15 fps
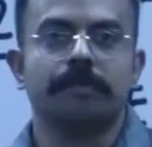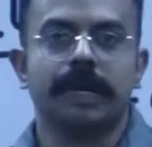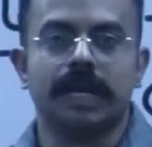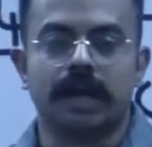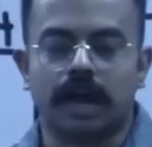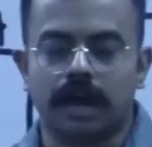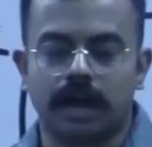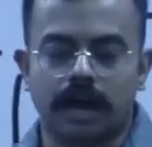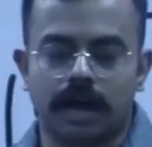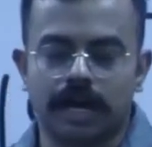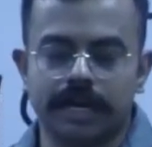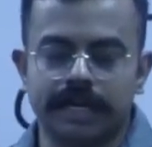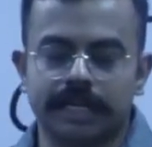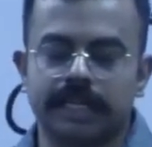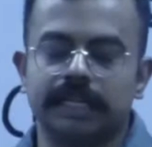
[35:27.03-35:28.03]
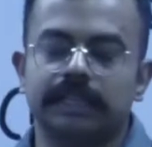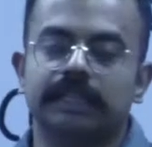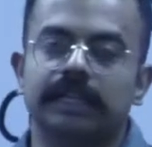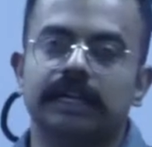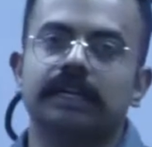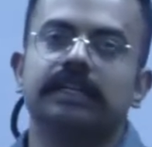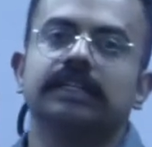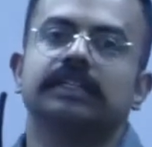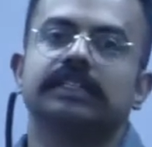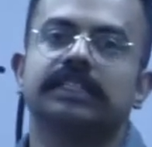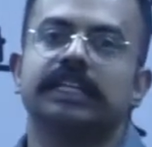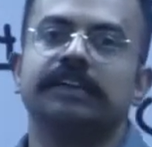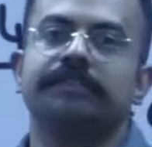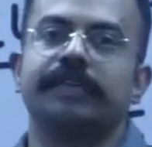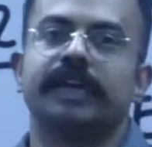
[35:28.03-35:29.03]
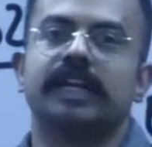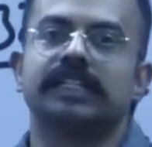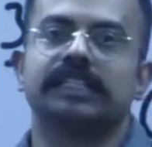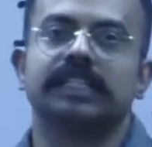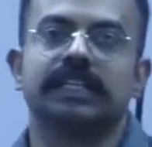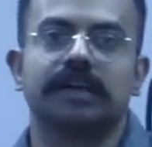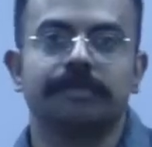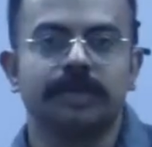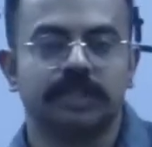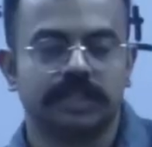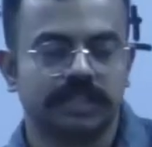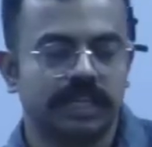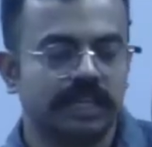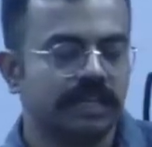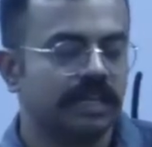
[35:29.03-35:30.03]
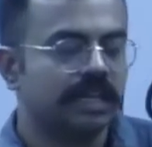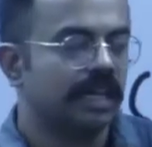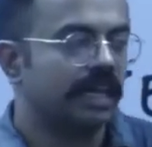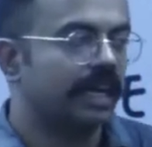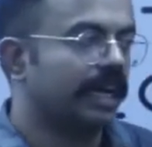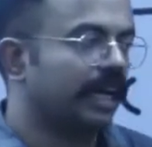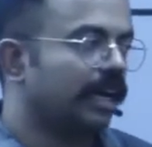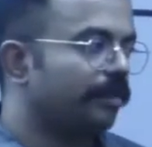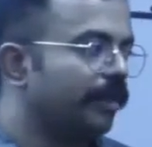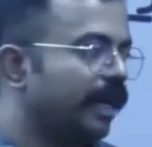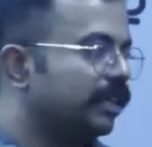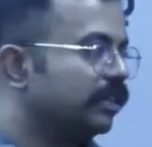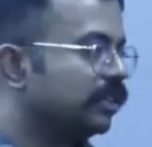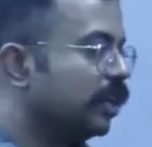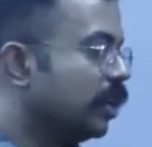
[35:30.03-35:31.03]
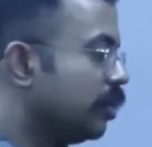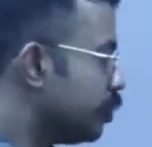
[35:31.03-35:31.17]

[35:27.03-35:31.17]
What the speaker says: until the chief election commissioner recommends.